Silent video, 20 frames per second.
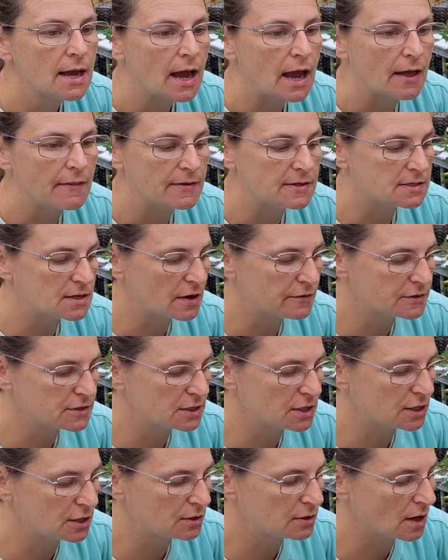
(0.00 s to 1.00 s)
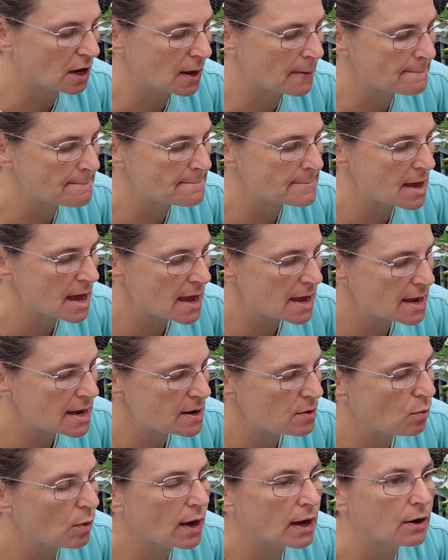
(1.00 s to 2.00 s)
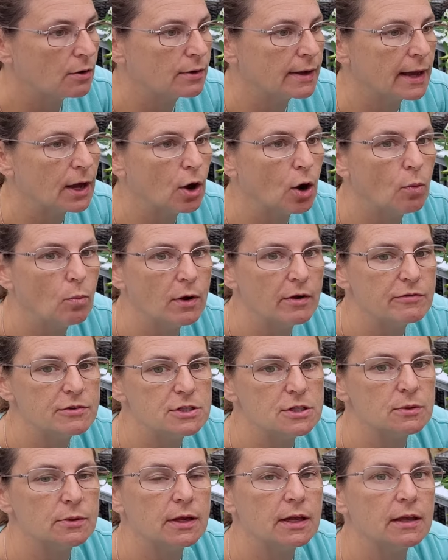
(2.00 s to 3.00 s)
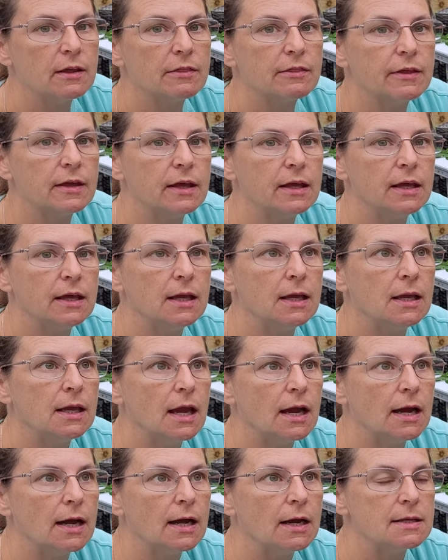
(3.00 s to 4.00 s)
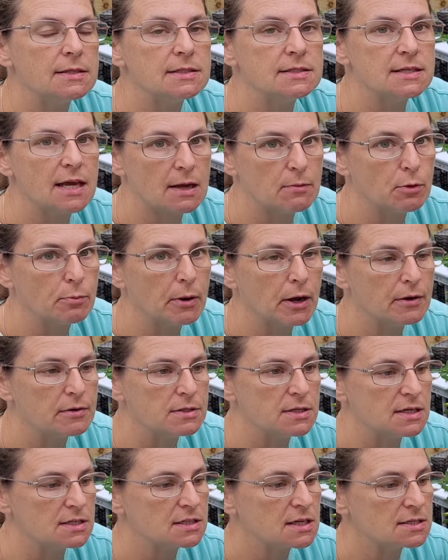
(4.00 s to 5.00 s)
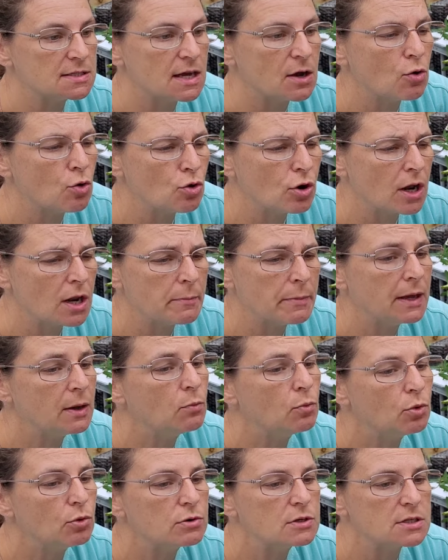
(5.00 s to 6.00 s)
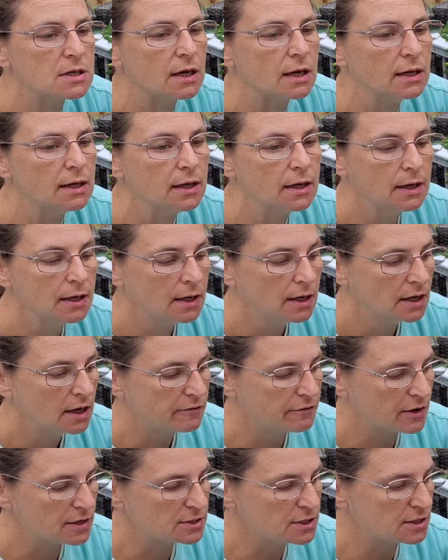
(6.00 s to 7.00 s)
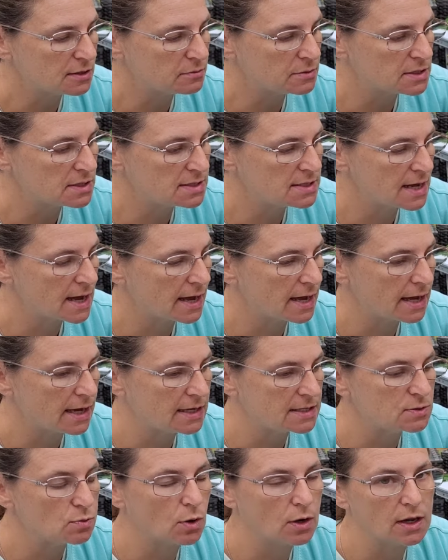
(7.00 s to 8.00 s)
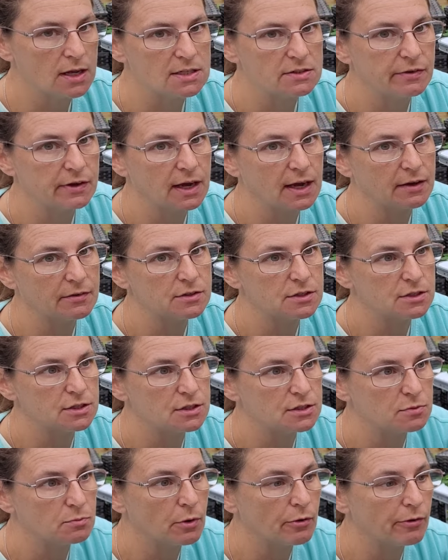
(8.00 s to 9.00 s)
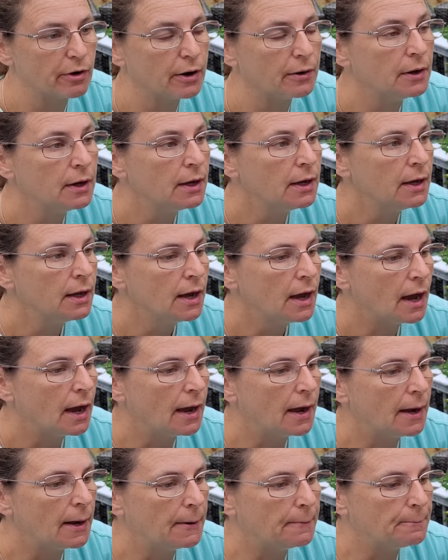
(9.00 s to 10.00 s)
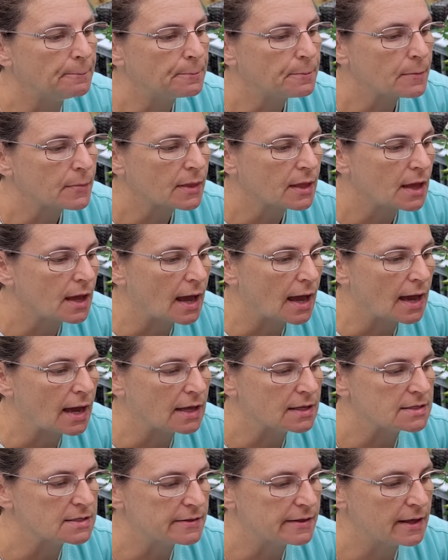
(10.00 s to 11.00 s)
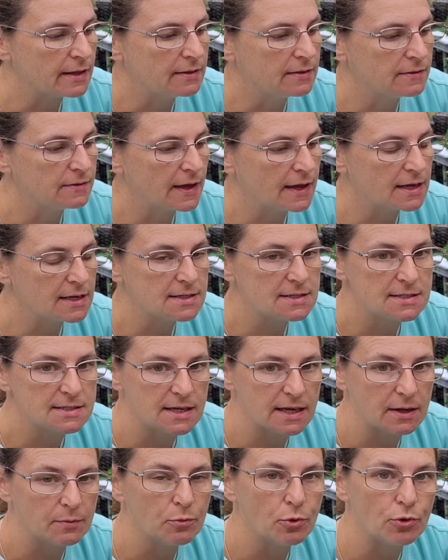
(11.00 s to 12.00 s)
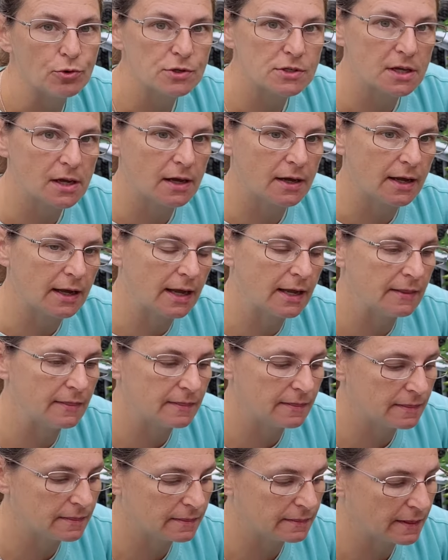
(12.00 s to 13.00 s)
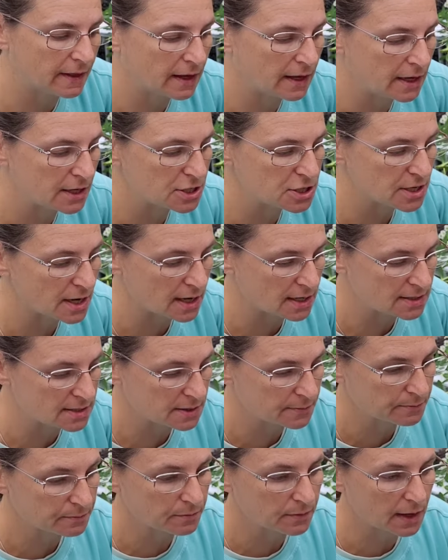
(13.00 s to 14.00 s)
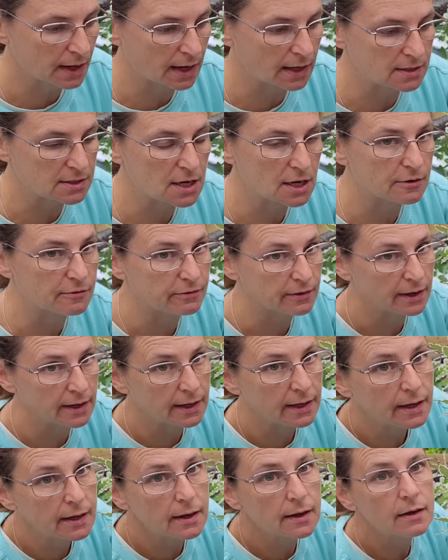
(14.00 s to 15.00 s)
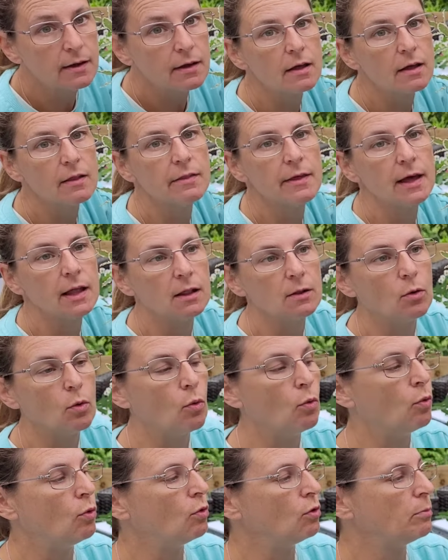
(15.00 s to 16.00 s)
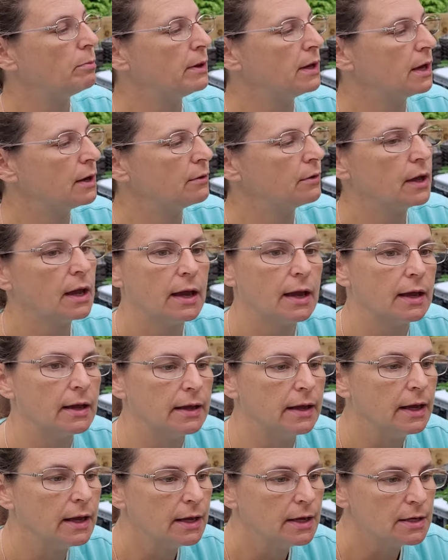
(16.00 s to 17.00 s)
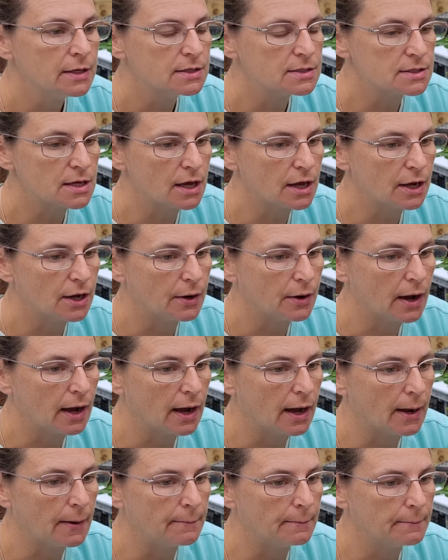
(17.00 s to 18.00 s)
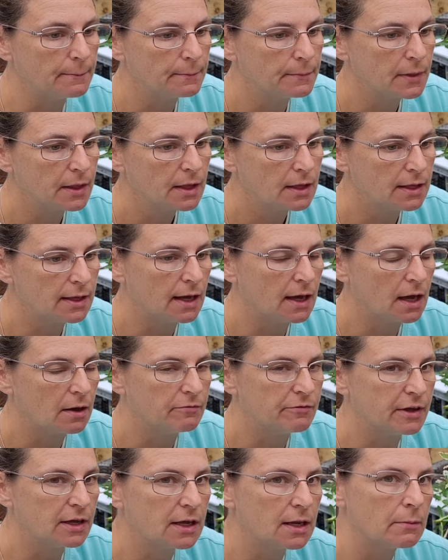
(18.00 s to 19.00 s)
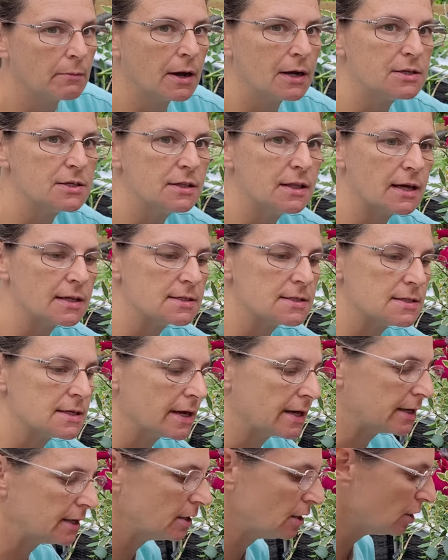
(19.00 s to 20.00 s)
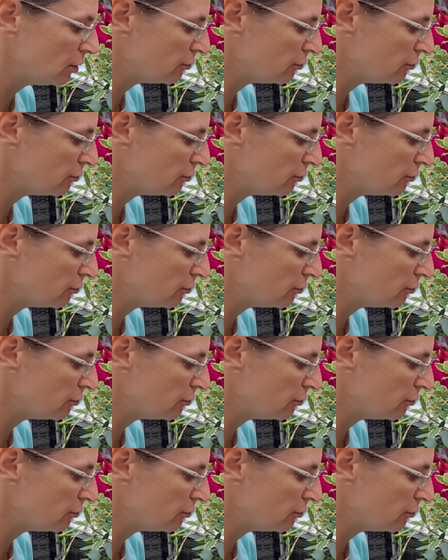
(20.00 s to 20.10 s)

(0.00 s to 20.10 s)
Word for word: And this afternoon, I may well get on with doing the uh, table posies because they're all going to be in water. If I do them today, it's one less thing I have to do tomorrow. Um, and then they can sit in water in the shed and hopefully they'll all be okay. So um, yeah, I'm thinking I might do that today.